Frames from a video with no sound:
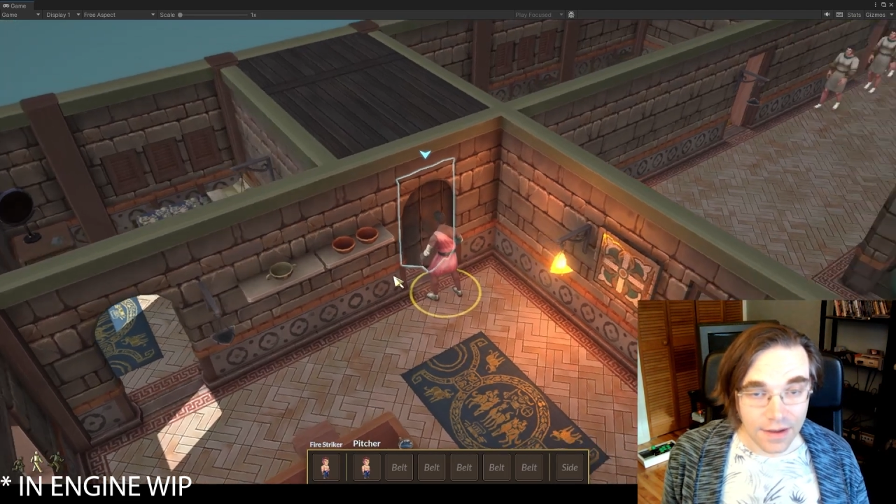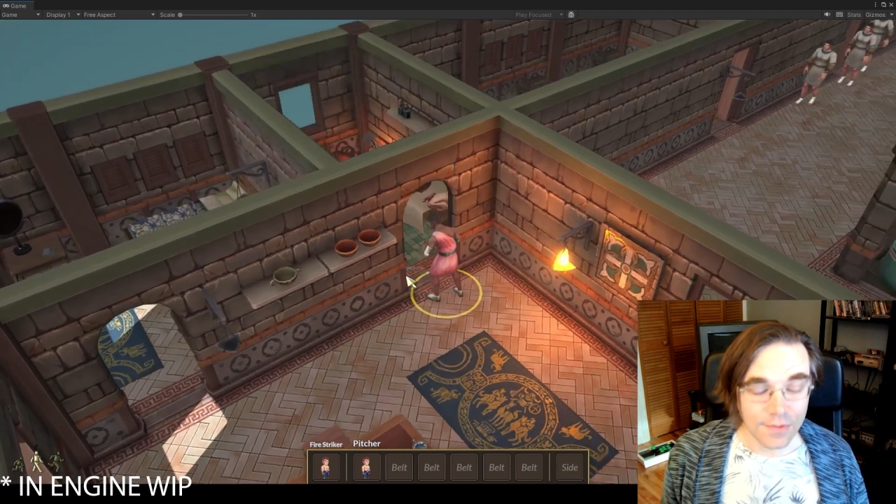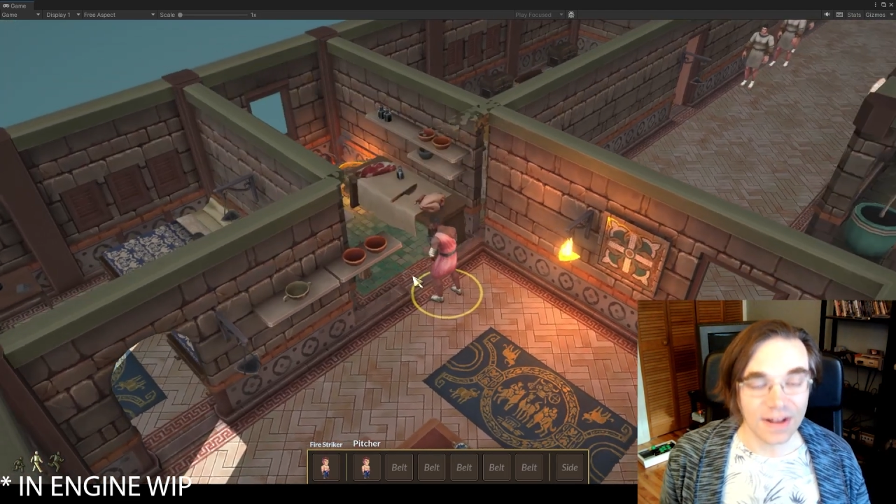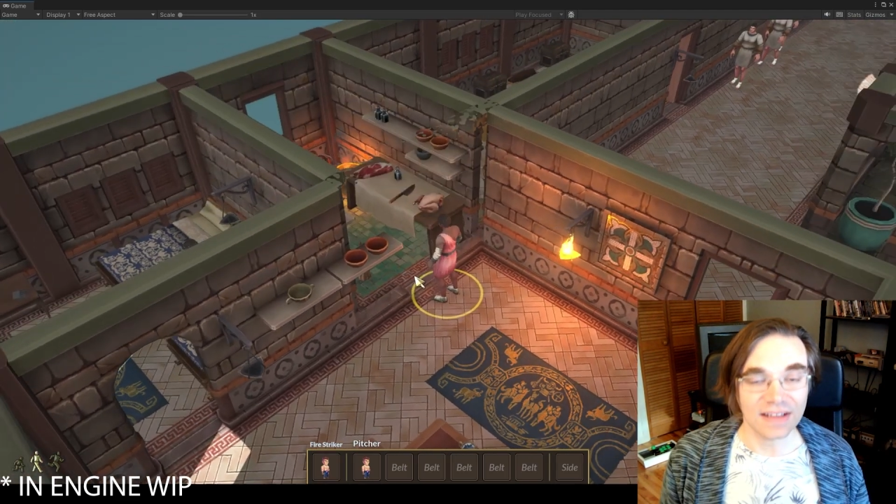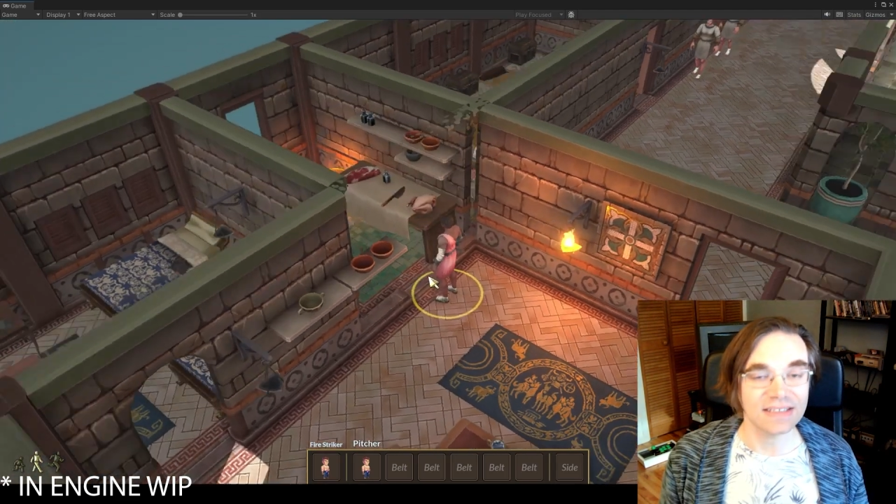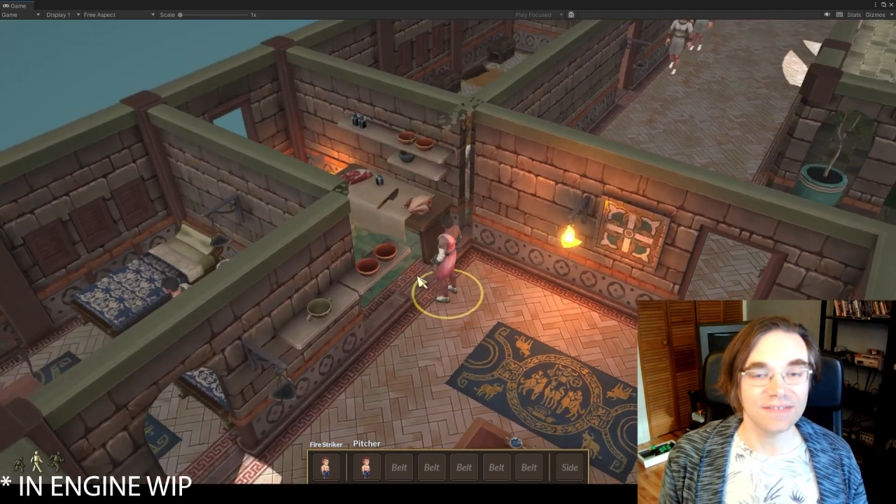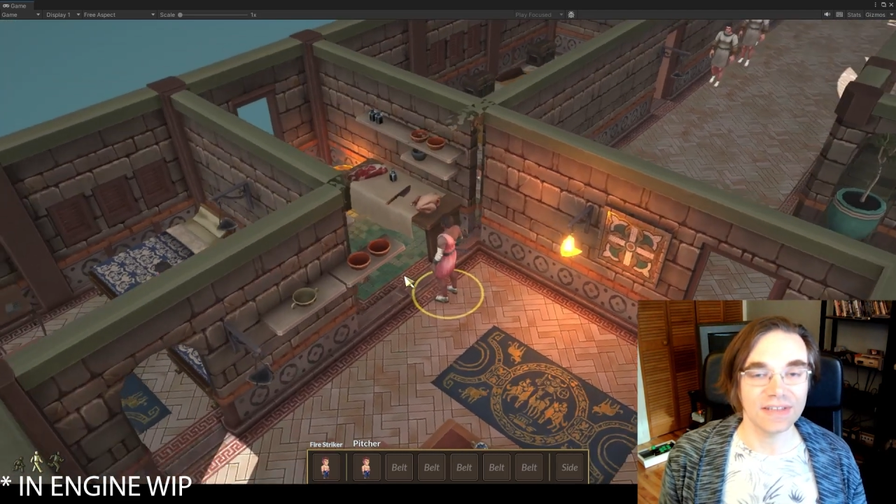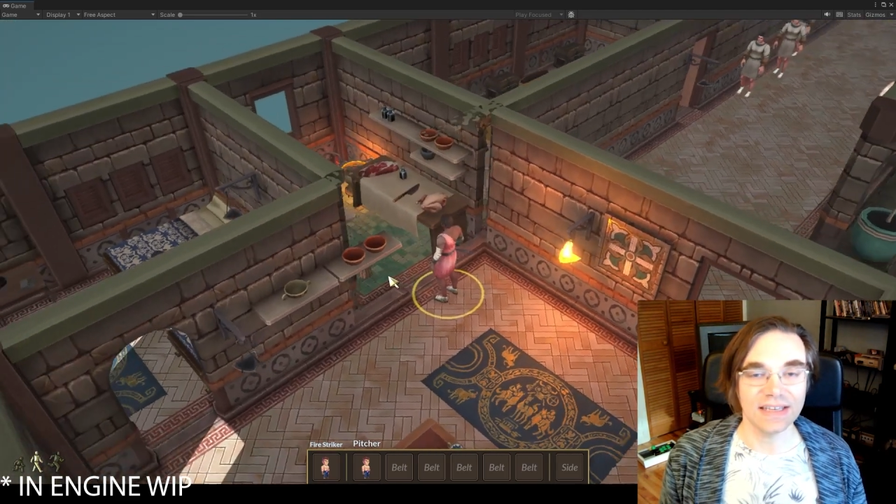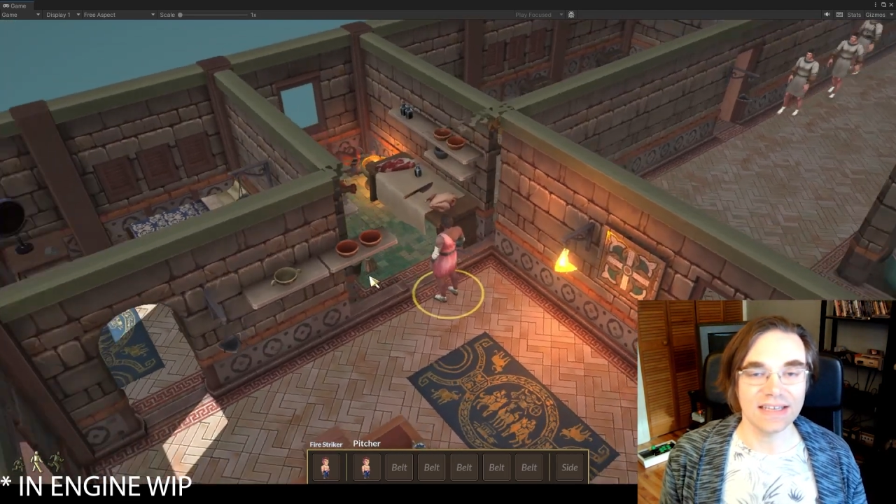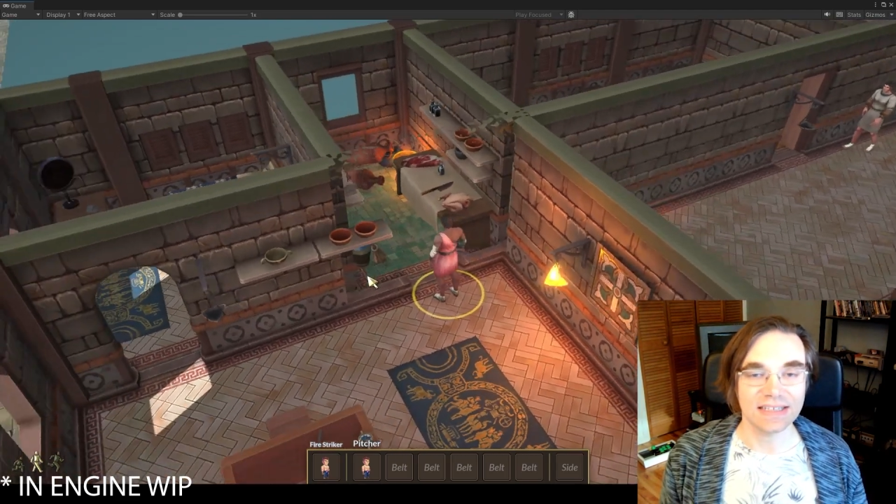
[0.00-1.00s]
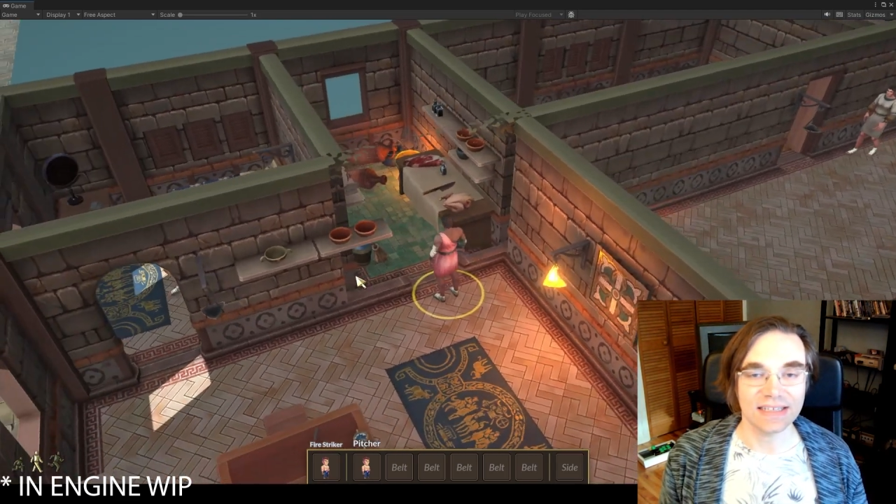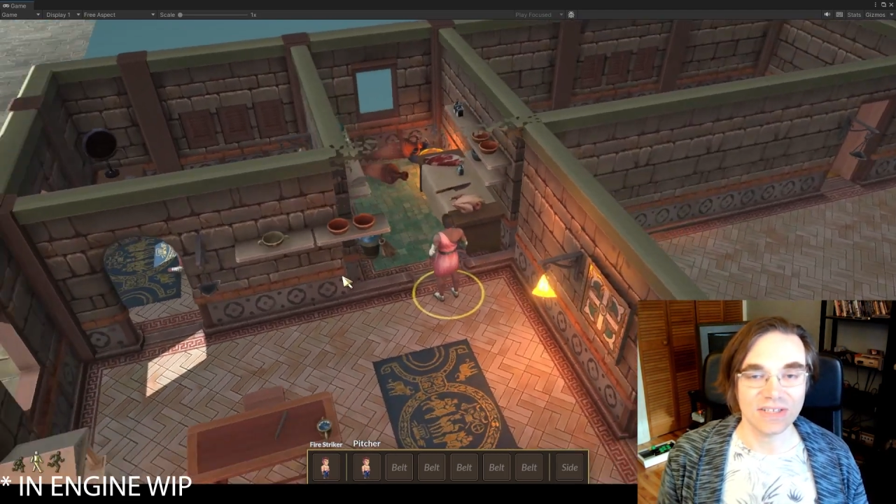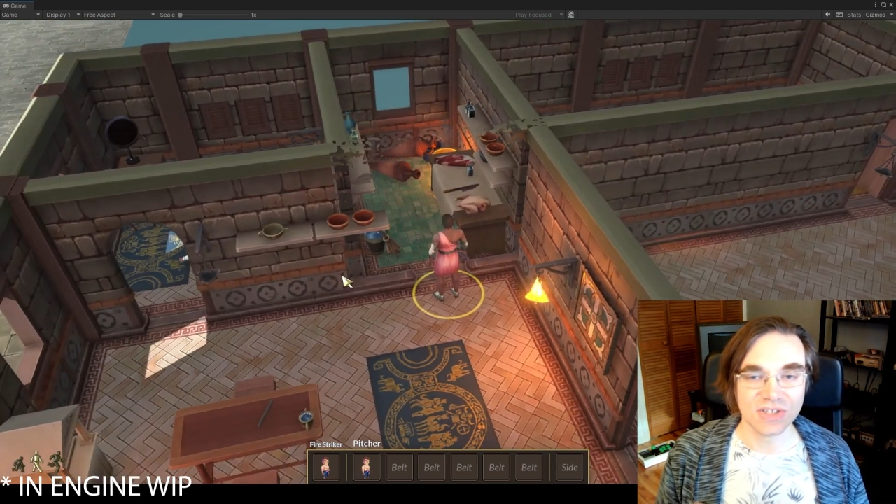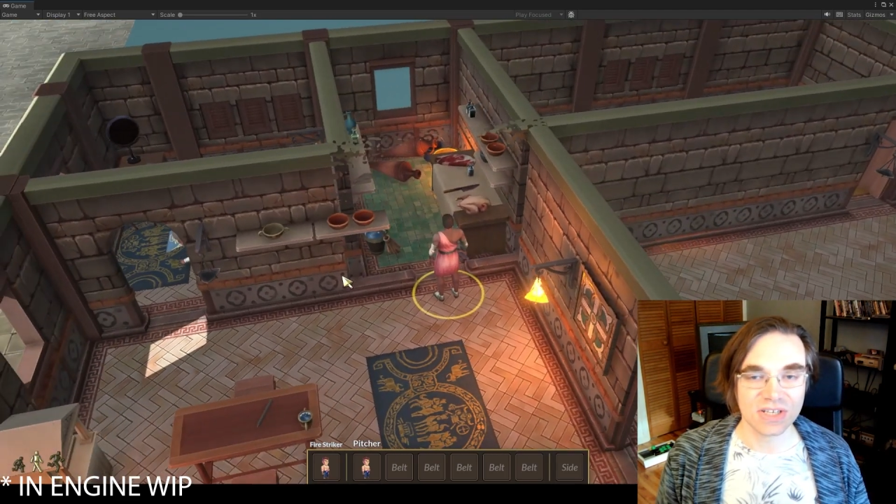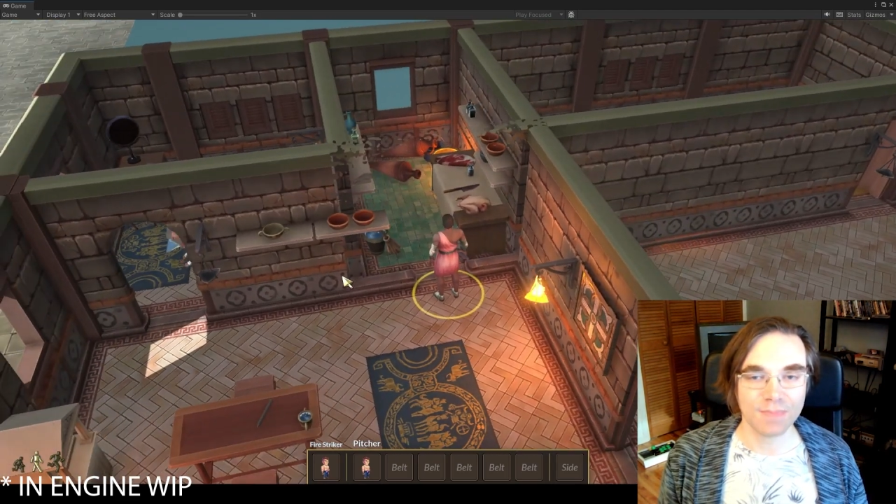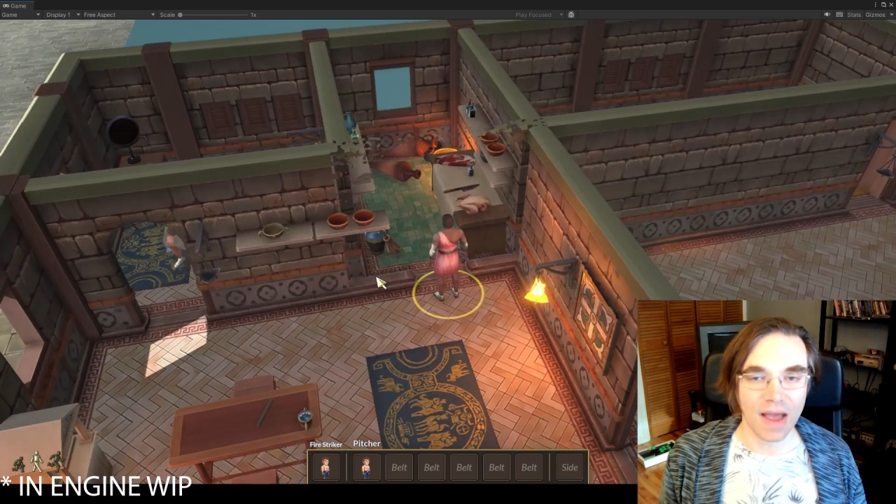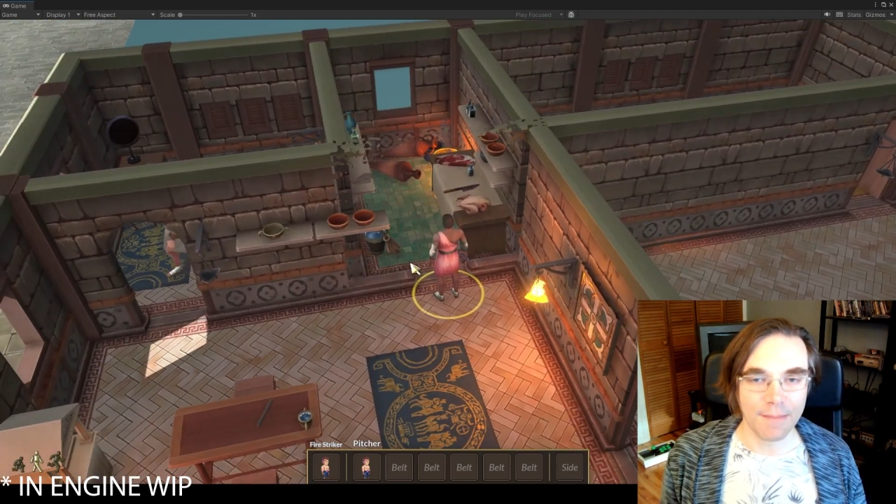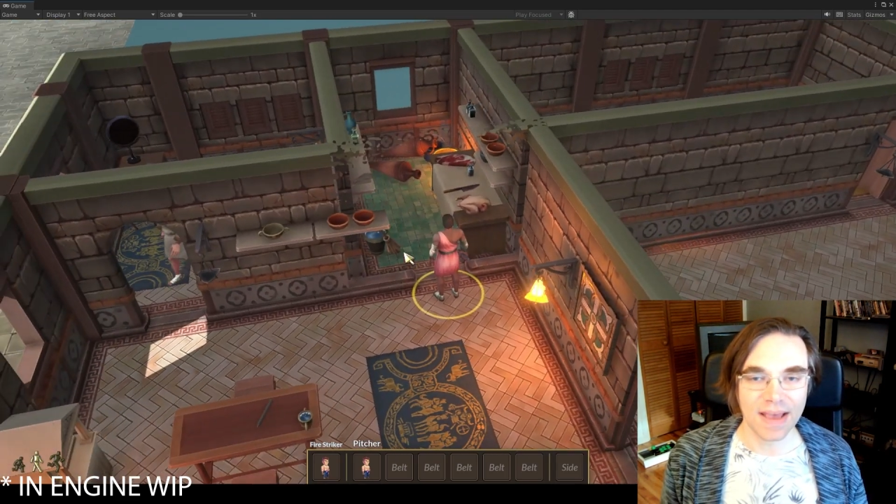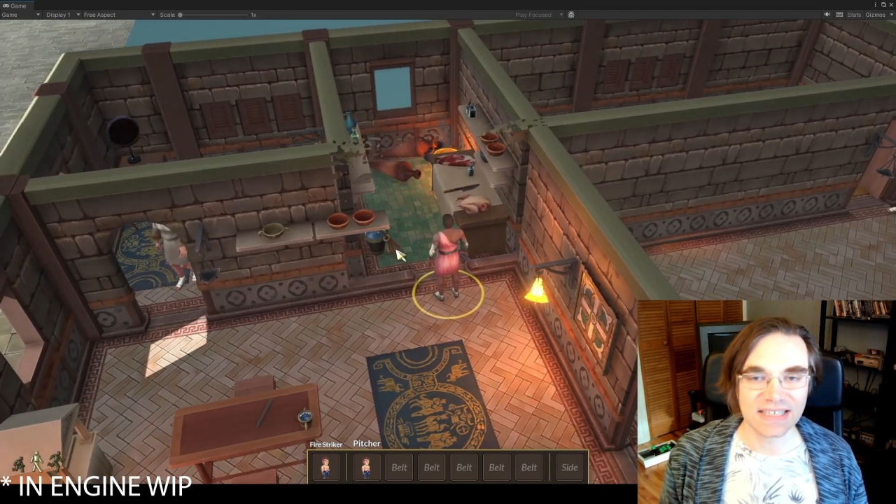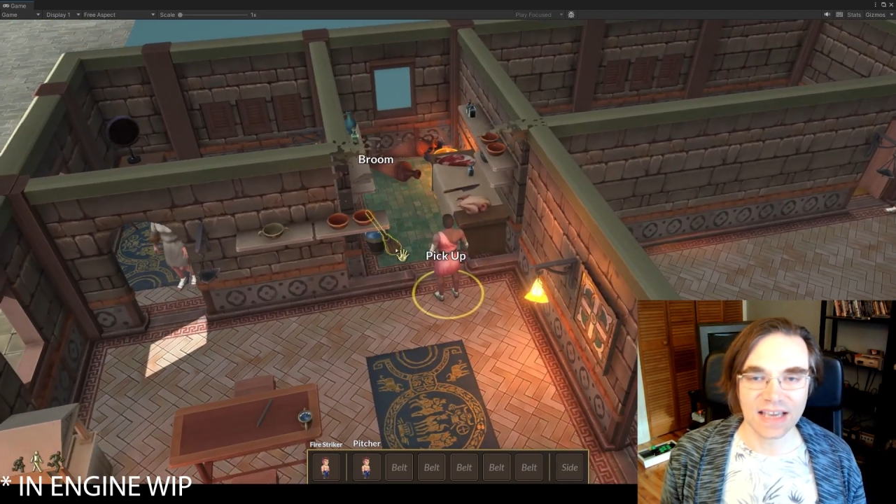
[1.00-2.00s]
relatively easily just by
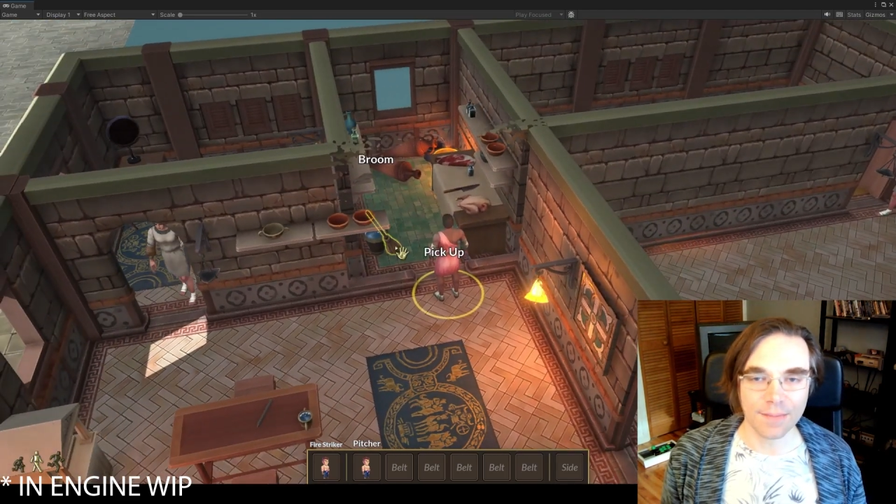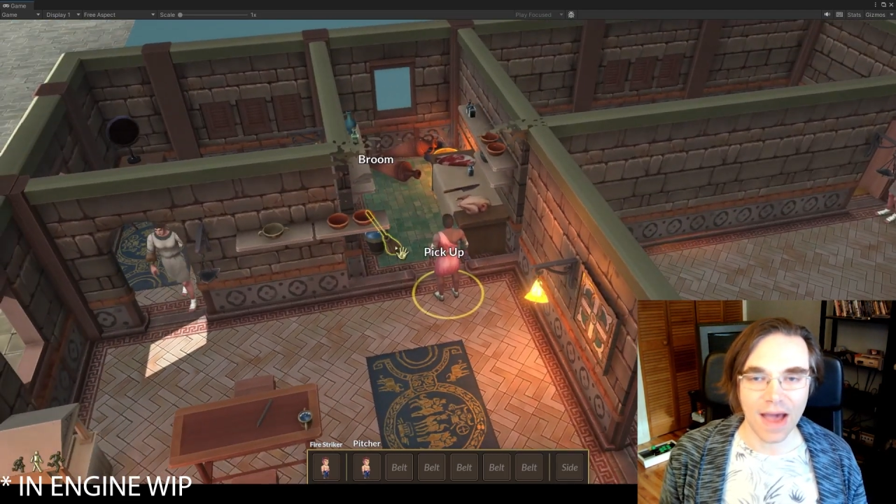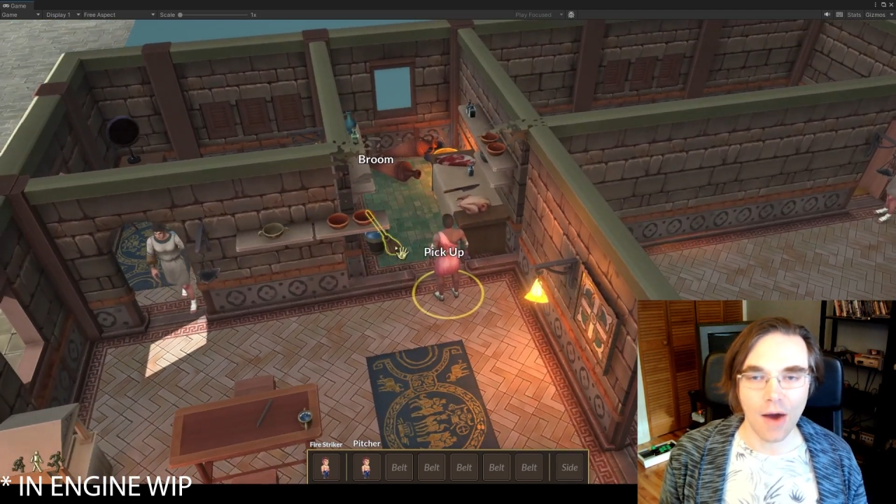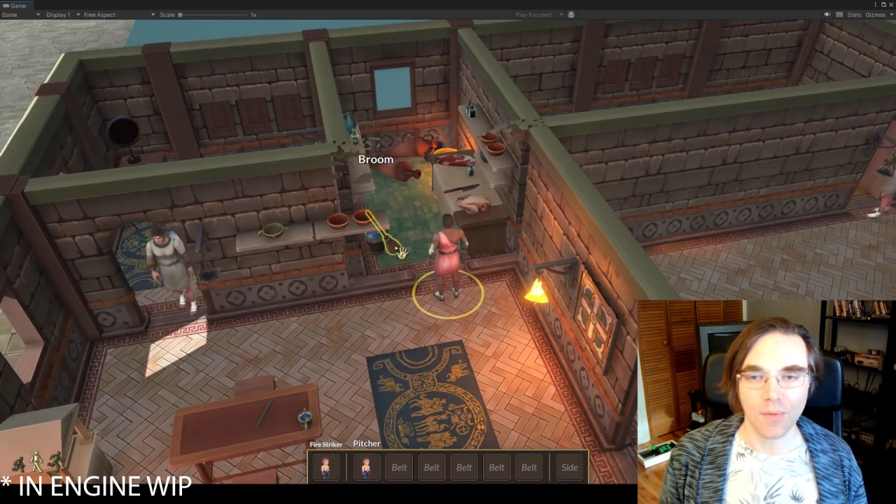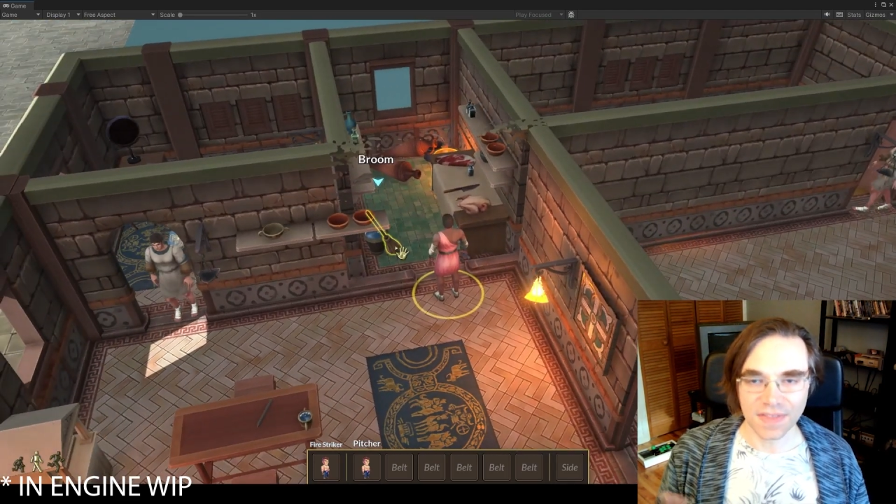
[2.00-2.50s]
messing about